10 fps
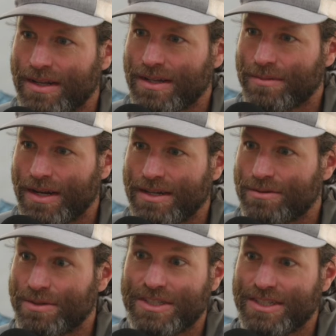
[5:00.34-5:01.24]
them kind of
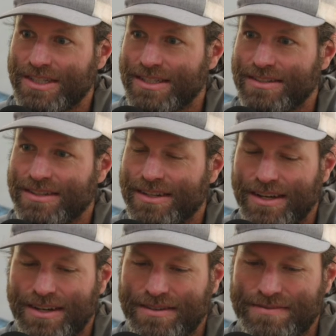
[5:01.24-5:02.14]
twitchy, and
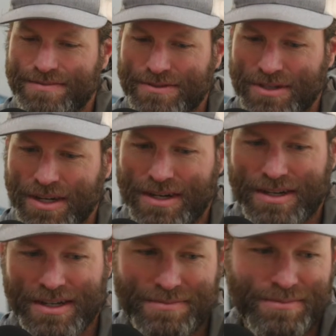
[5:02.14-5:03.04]
you got to
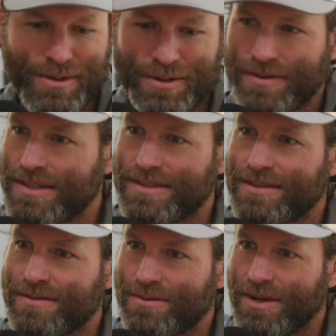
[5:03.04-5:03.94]
kind of move in this
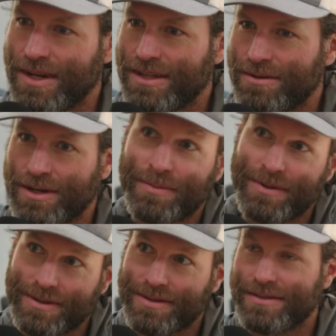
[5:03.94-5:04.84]
different way. There were a
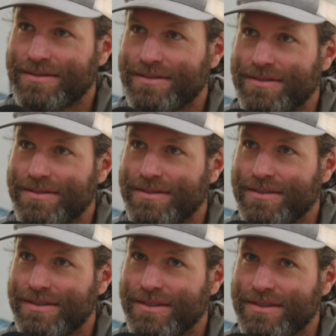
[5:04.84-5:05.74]
couple
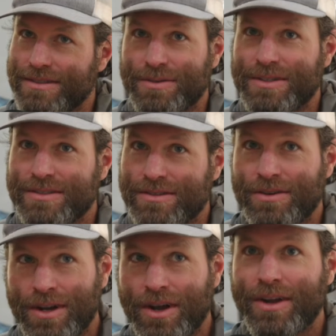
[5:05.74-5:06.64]
situations
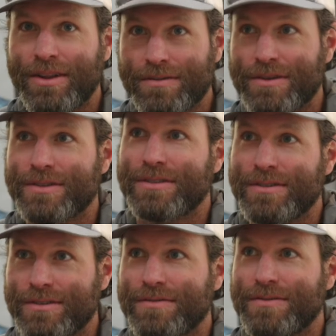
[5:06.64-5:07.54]
early on in the first
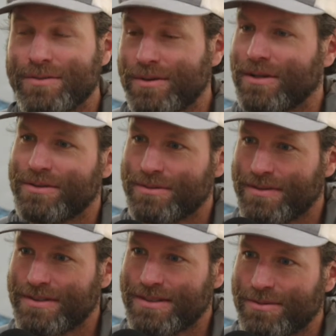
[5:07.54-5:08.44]
few enclosure
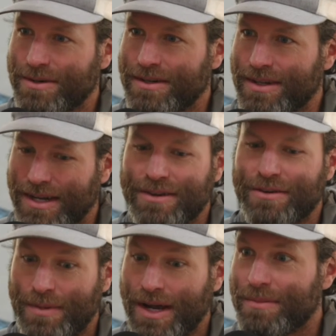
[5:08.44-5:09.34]
visited where like I had to
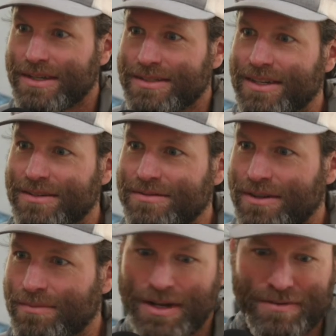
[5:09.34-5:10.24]
remind myself,
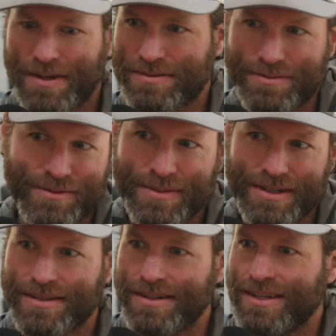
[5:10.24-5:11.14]
made a fast movement
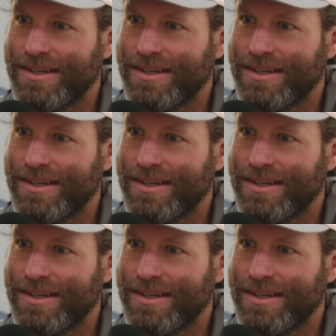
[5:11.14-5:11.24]
and